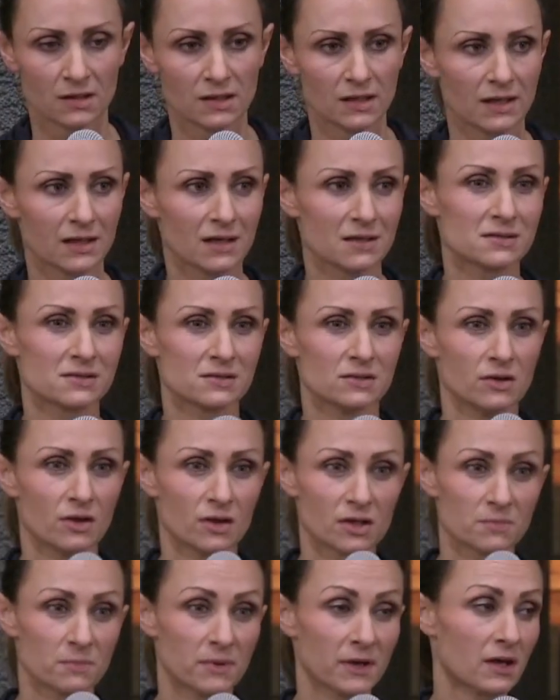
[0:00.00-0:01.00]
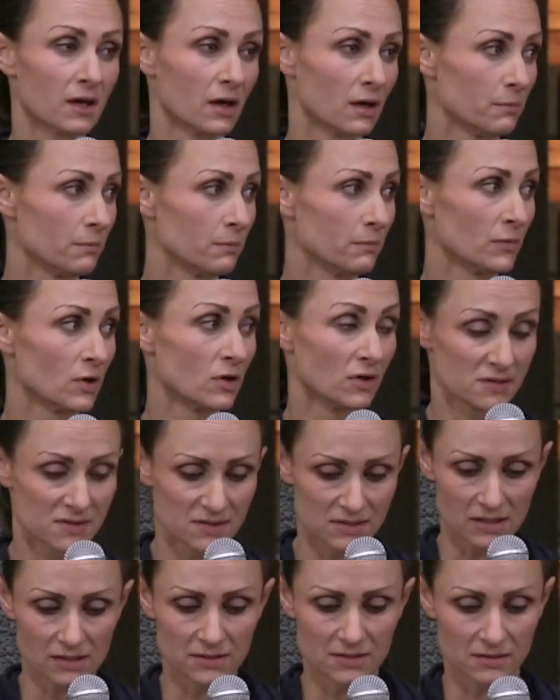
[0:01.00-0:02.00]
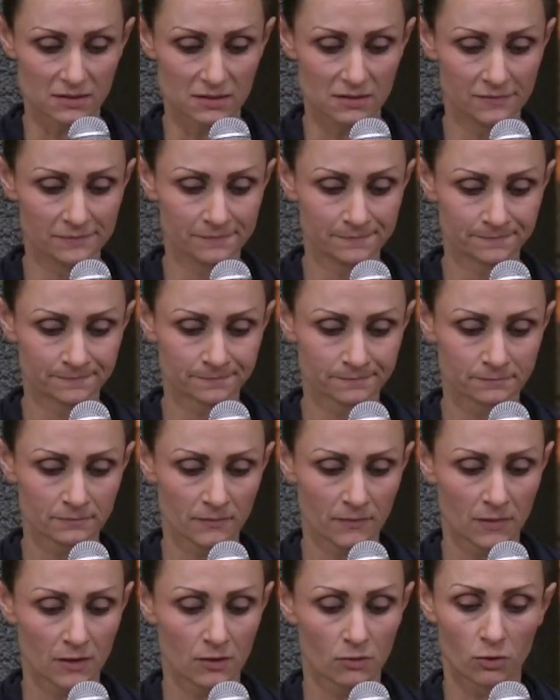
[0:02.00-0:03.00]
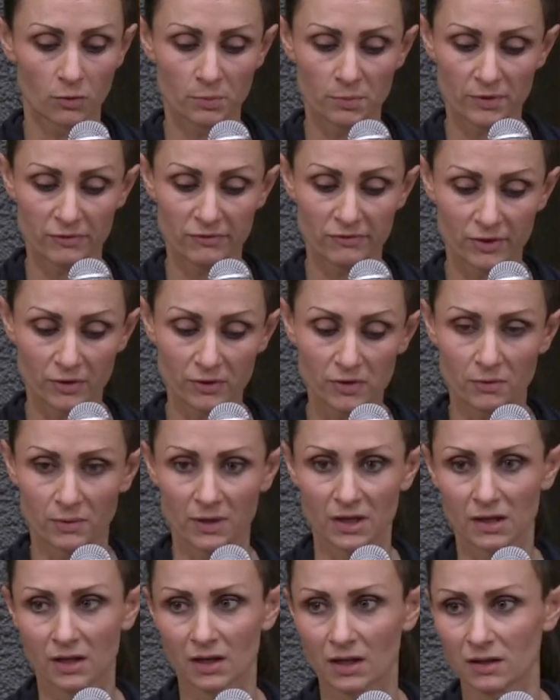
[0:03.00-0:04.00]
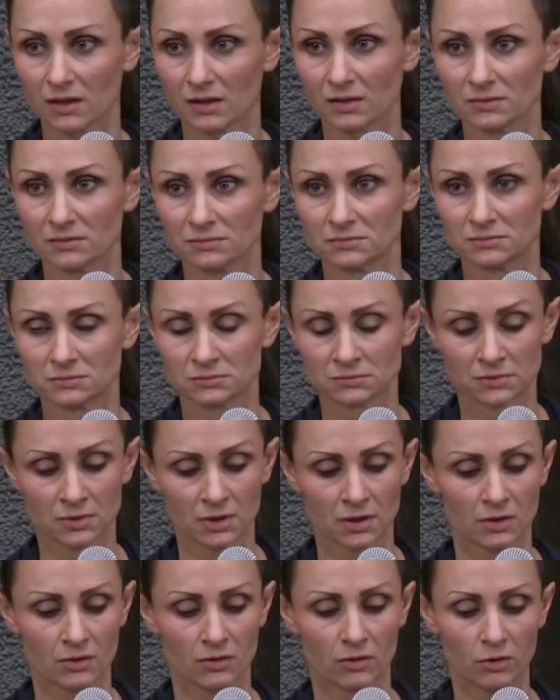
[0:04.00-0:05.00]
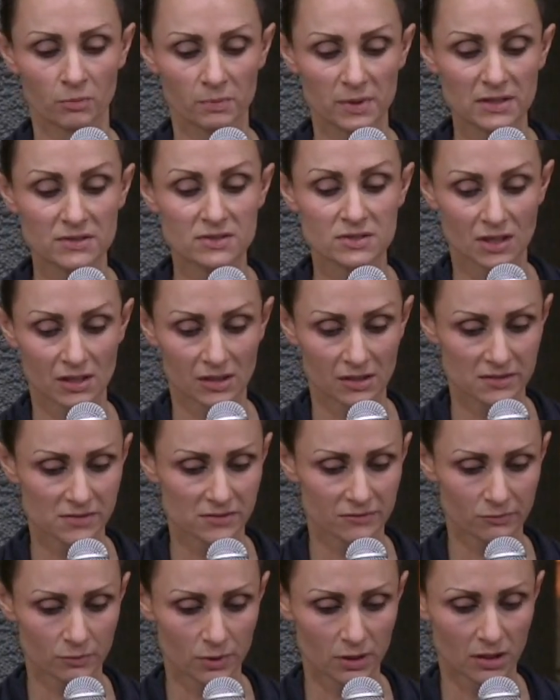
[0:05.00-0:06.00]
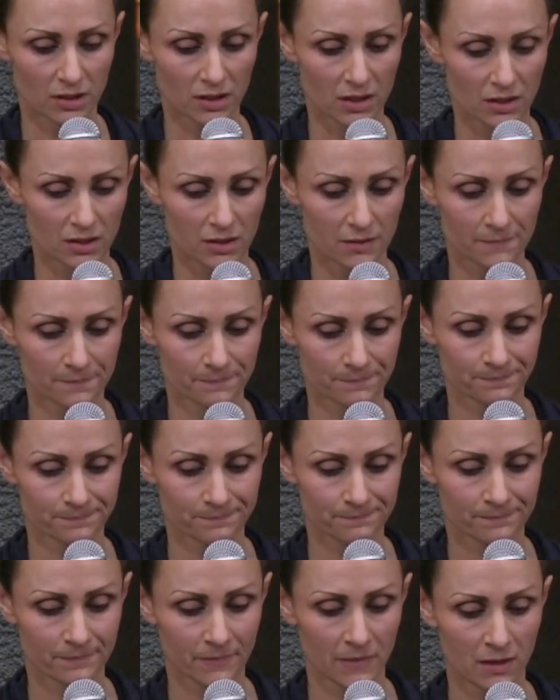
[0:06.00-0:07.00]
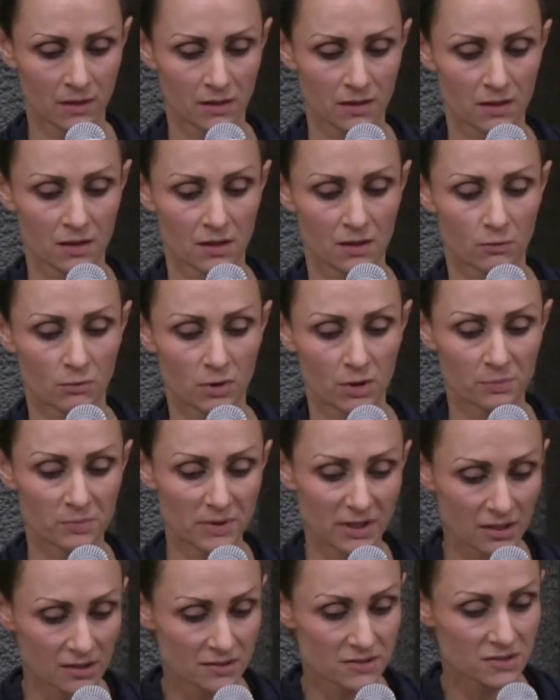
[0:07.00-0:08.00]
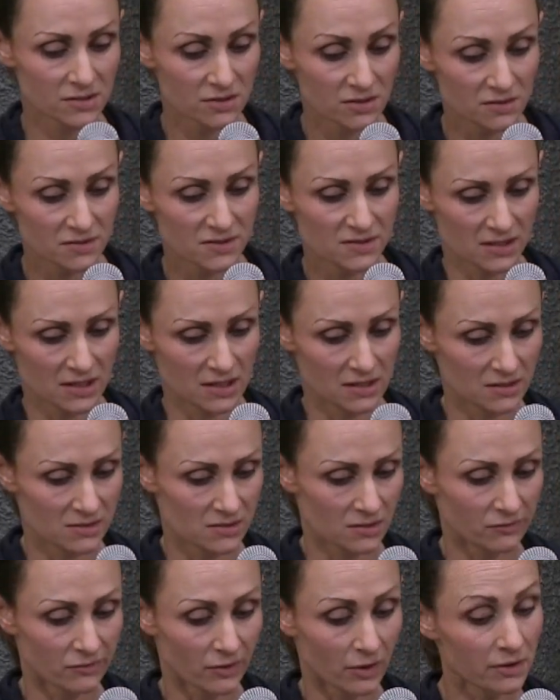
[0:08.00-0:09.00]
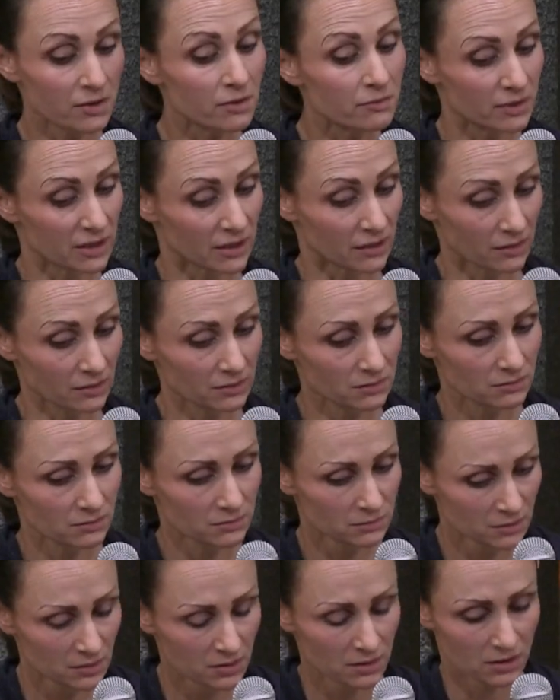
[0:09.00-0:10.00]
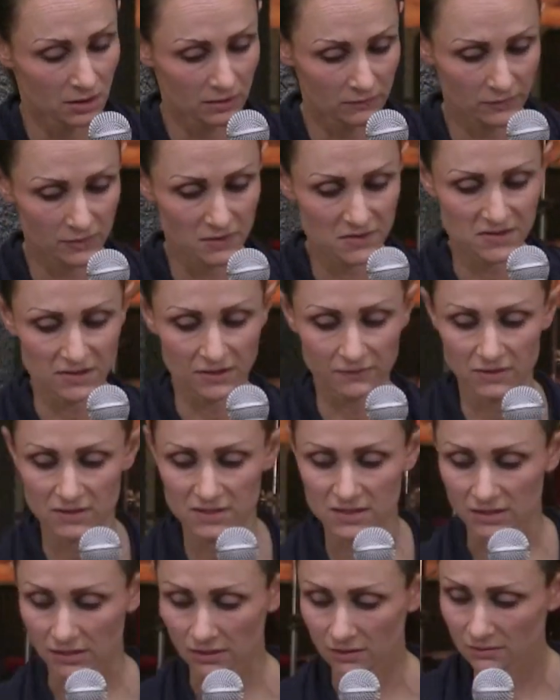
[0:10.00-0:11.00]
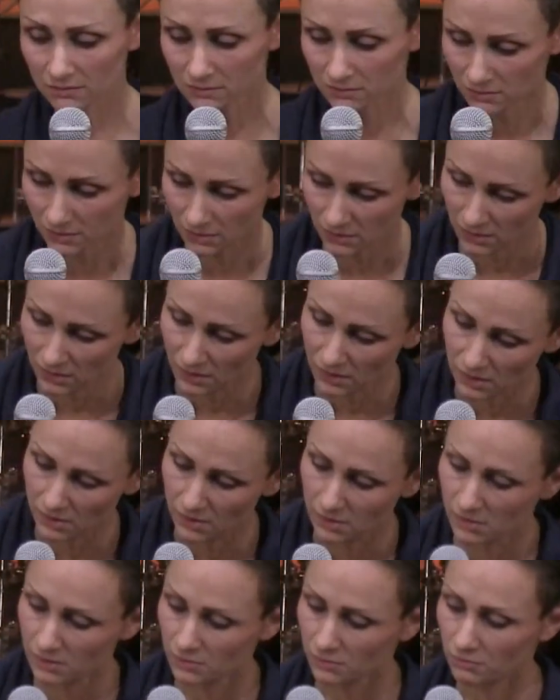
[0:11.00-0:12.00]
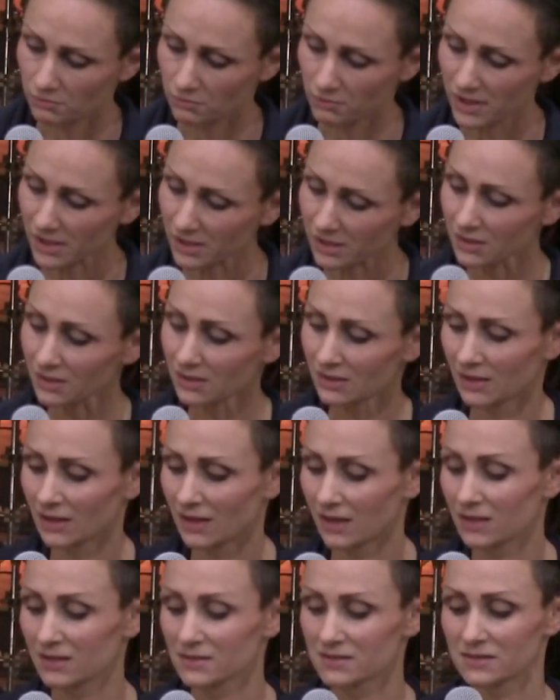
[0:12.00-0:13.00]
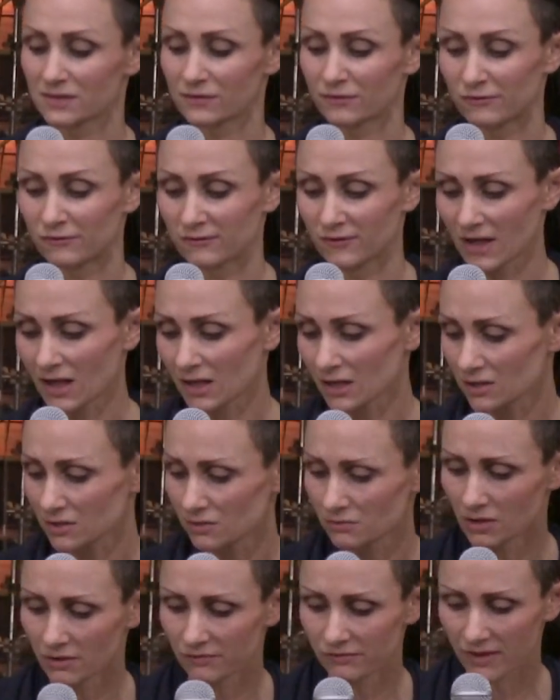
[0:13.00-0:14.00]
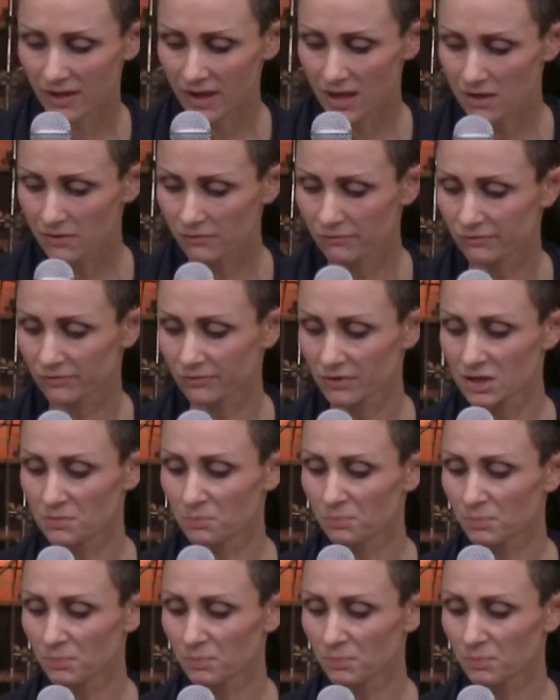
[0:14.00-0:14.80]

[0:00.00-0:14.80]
Let us not become conceited or provoke one another or be jealous of one another. 1 Peter 2 says of honoring in verse 17 recognize the value of every